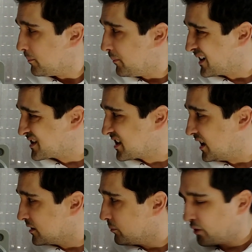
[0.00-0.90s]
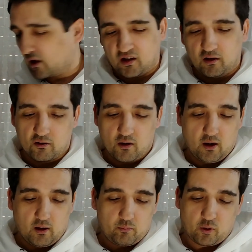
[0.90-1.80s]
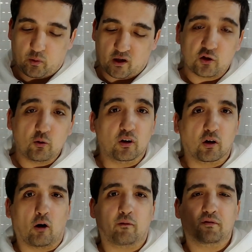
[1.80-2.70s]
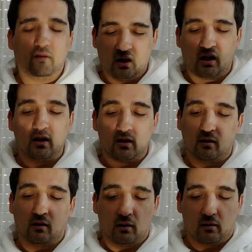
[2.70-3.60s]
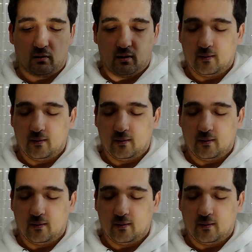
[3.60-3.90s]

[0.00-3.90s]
my setup right here, but by showing off a